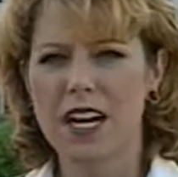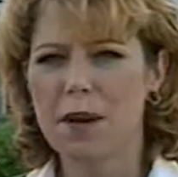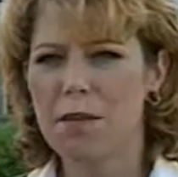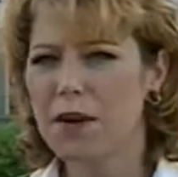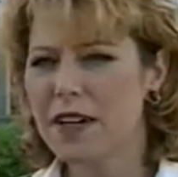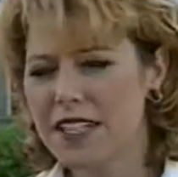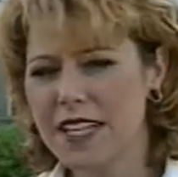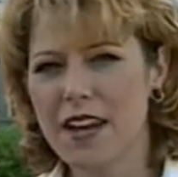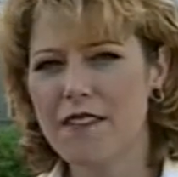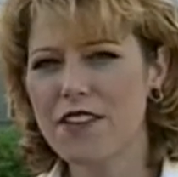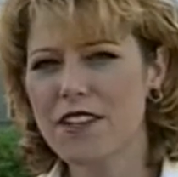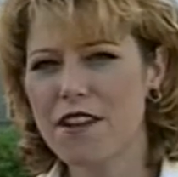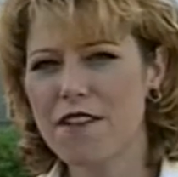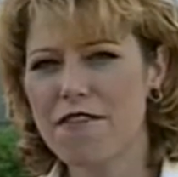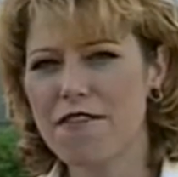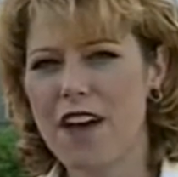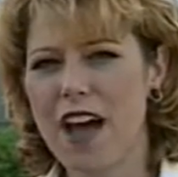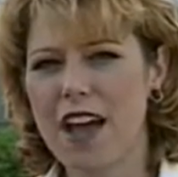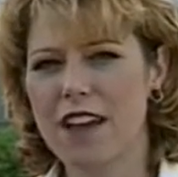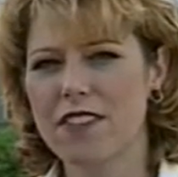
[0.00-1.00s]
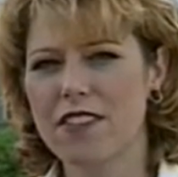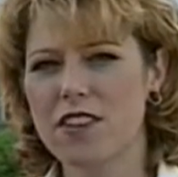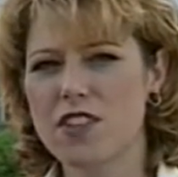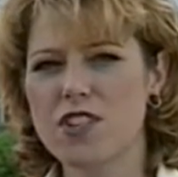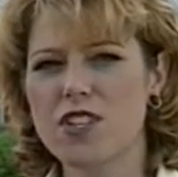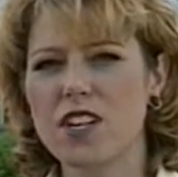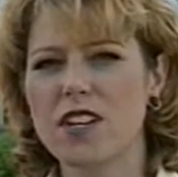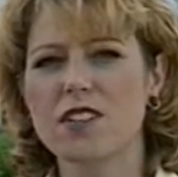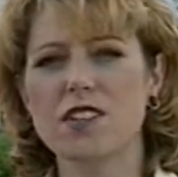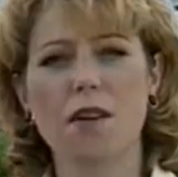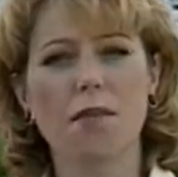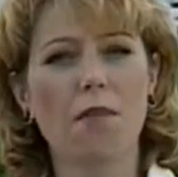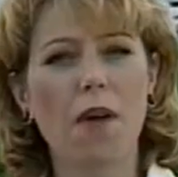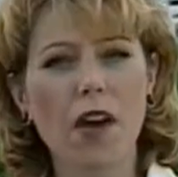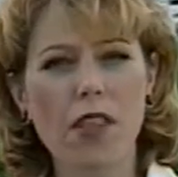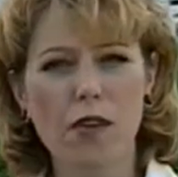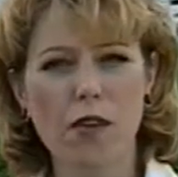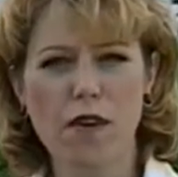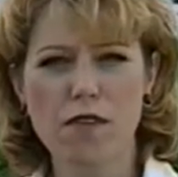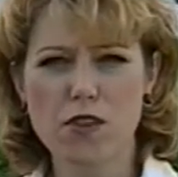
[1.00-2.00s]
But given the fact that she's a
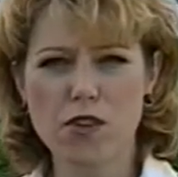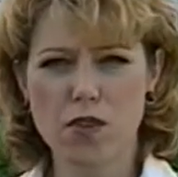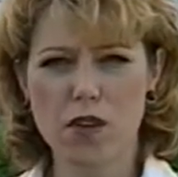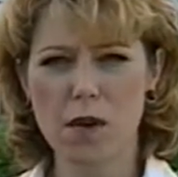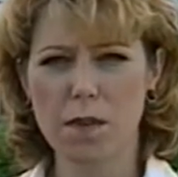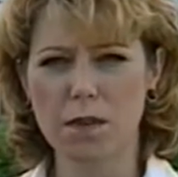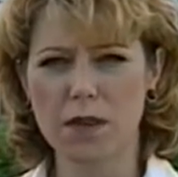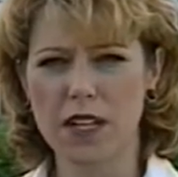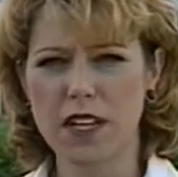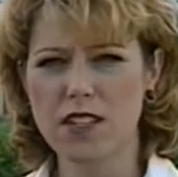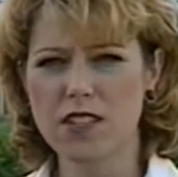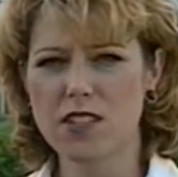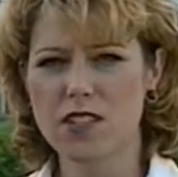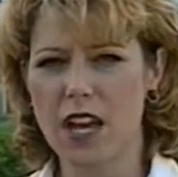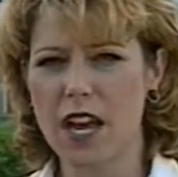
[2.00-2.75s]
mother of triplets